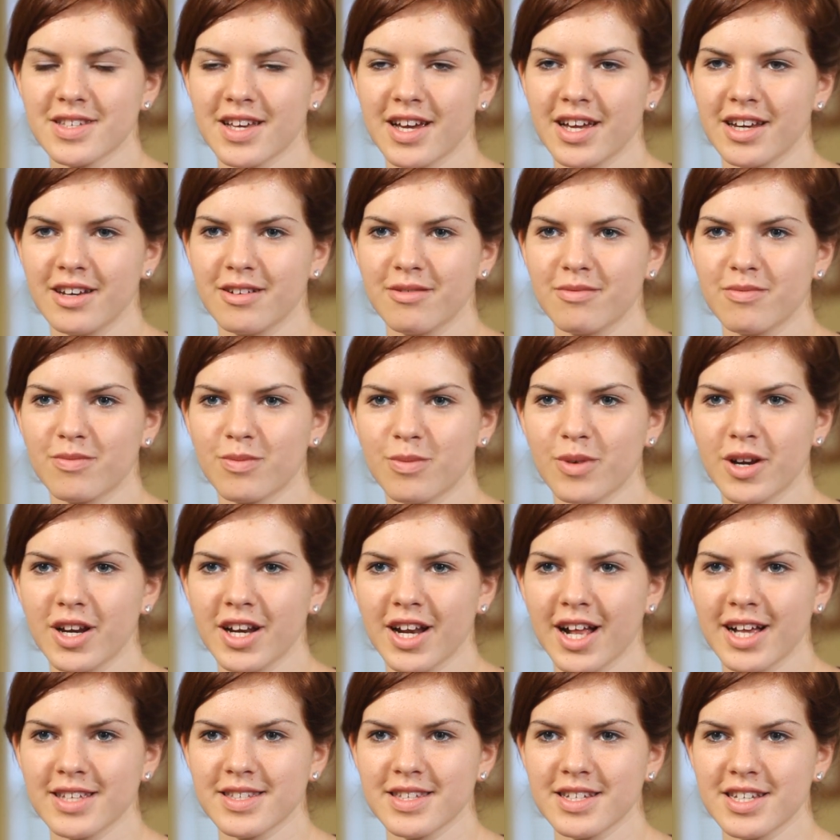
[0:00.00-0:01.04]
I
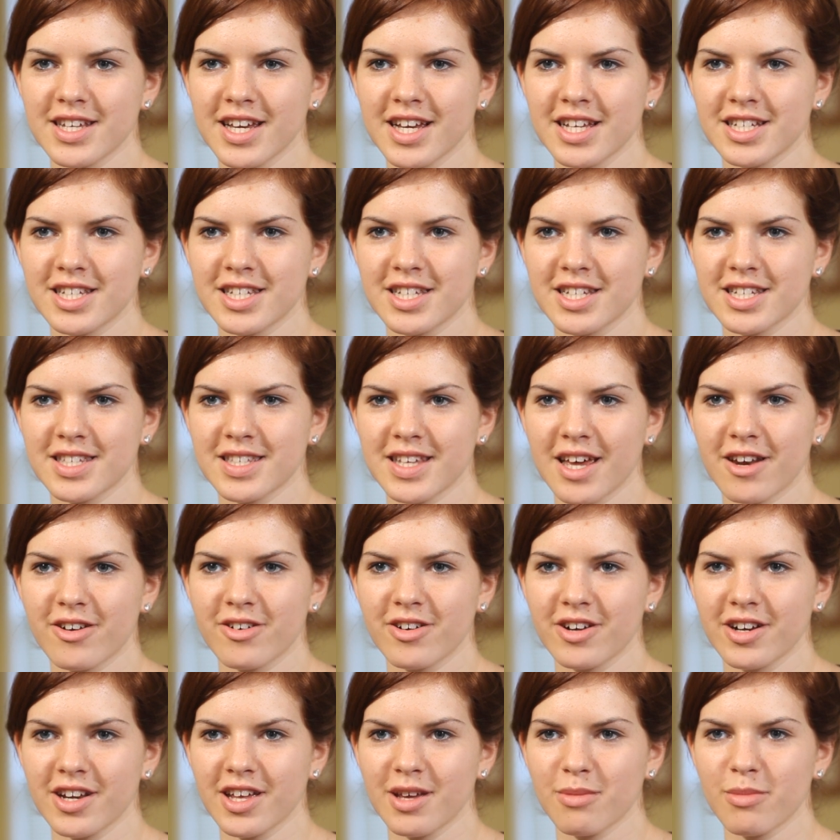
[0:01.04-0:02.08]
wouldn't hesitate to send
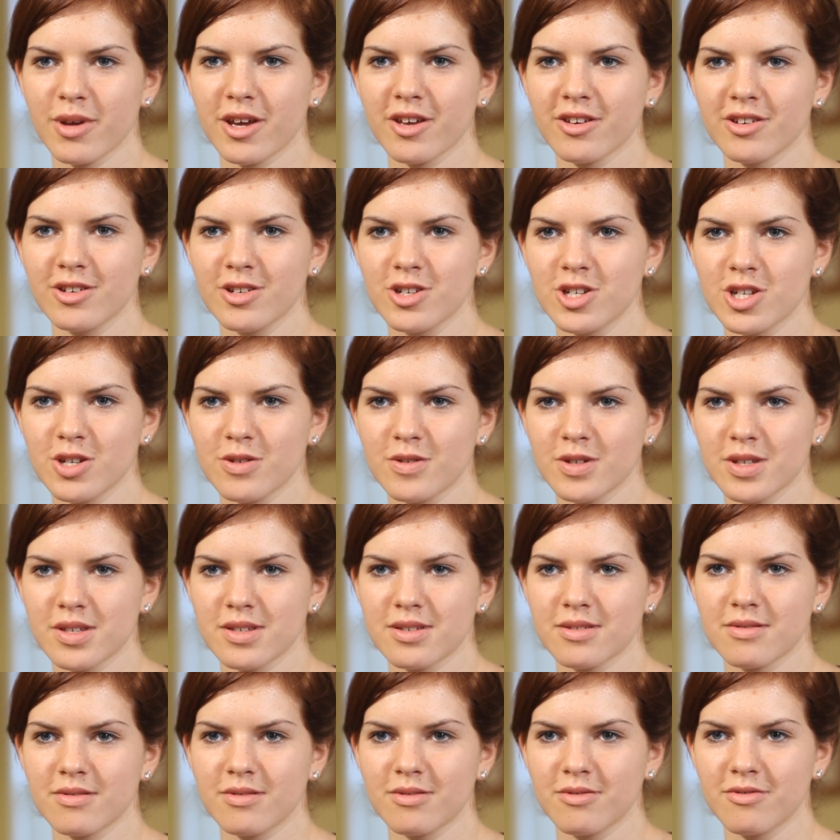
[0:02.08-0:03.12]
her an email, and she
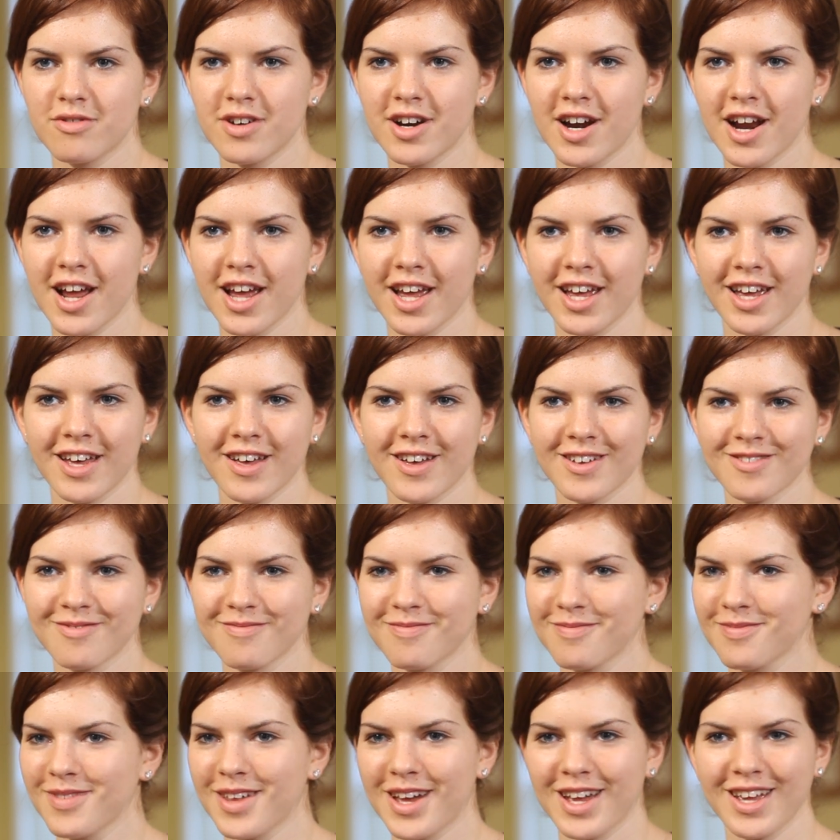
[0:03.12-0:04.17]
was right,
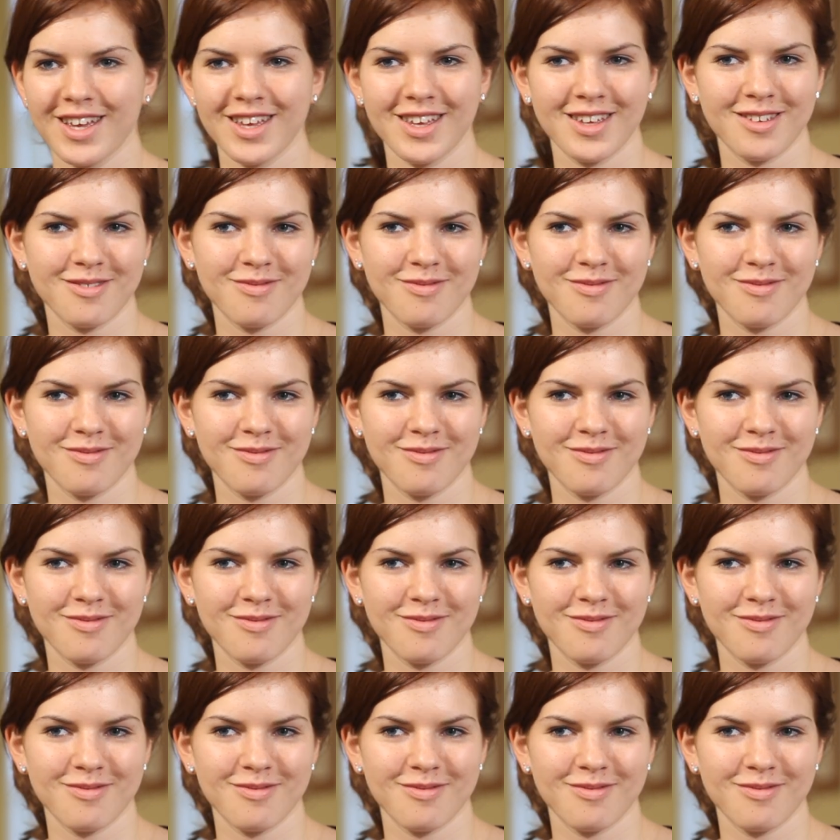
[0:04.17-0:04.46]
like